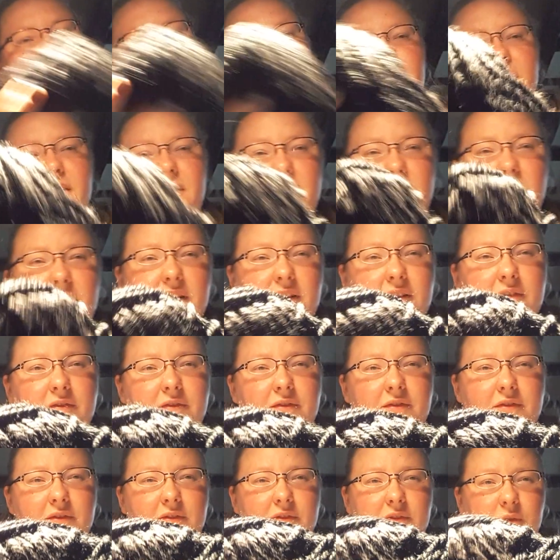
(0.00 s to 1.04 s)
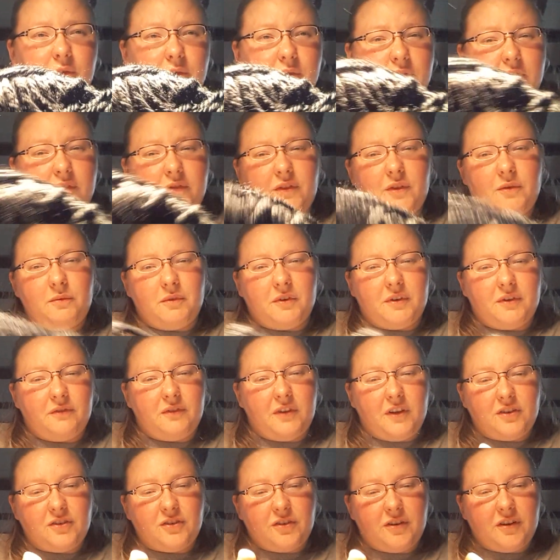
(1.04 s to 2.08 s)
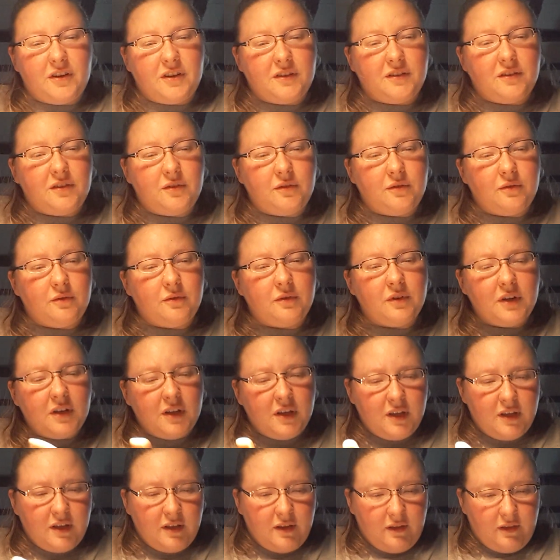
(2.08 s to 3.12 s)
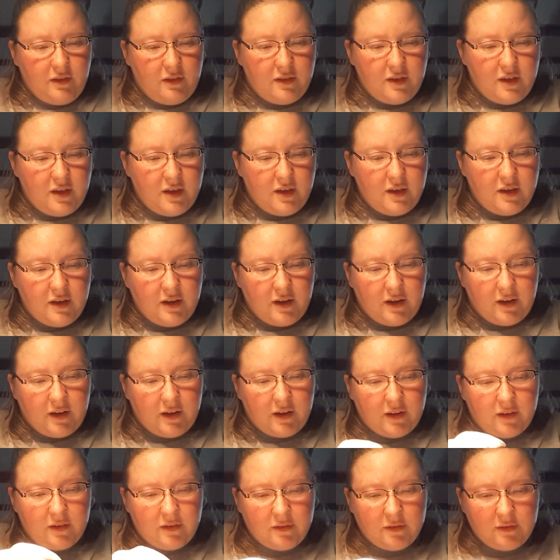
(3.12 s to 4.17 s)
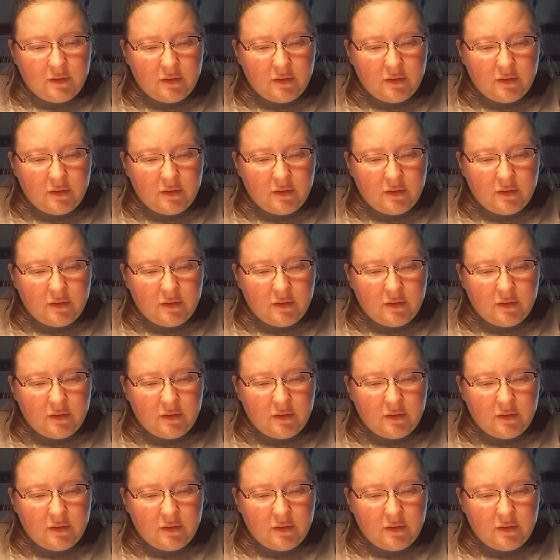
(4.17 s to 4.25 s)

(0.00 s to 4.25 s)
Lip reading: this stuff, or if you want to venture into the